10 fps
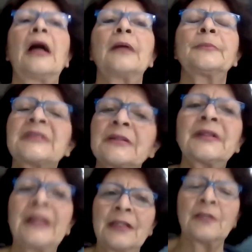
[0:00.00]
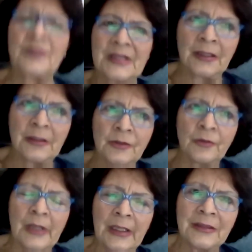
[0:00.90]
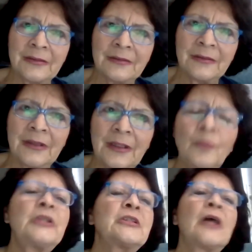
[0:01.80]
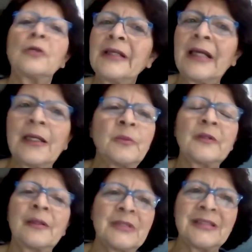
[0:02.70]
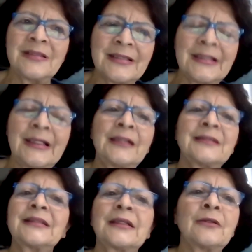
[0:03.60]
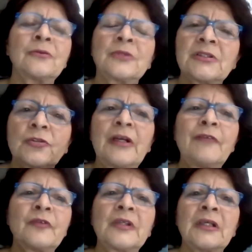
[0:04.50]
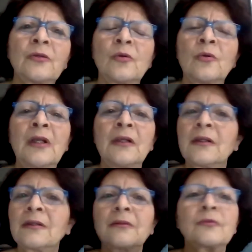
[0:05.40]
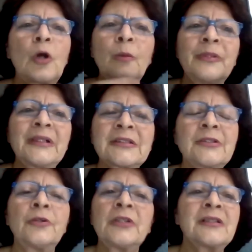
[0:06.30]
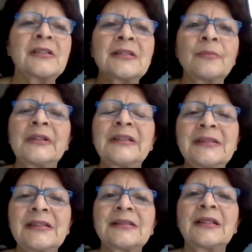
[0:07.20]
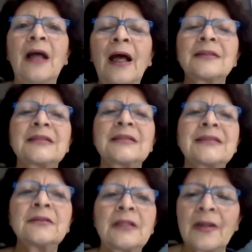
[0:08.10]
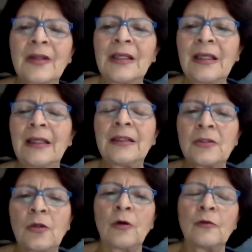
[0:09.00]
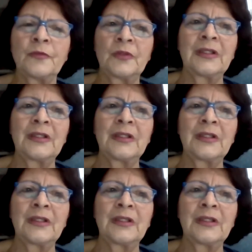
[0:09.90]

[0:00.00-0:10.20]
until the end of second grade. And we don't label them as dyslexic or dysgraphic or complex learning disabilities until the end of